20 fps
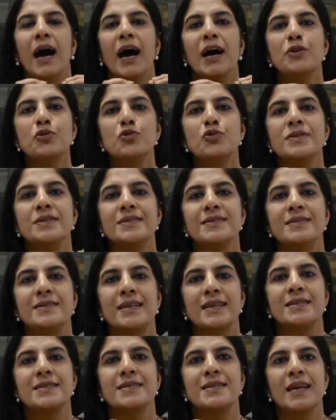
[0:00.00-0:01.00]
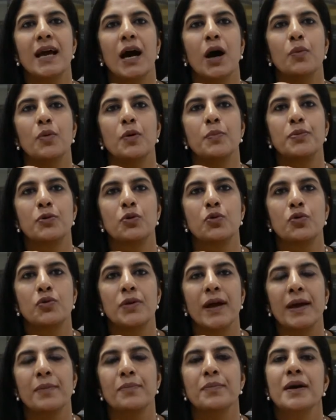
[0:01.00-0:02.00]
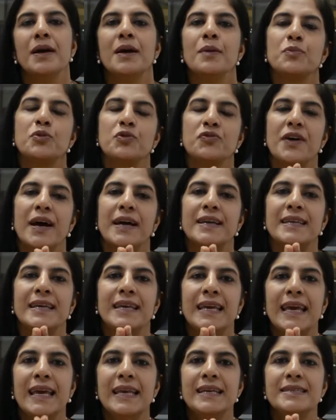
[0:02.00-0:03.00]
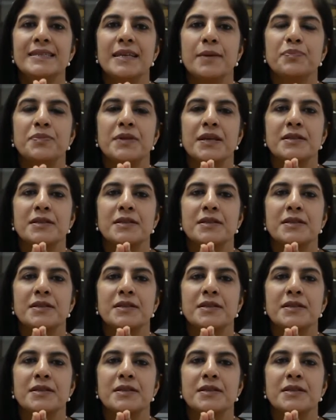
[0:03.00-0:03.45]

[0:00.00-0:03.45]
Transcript: 160 hour program providing in-depth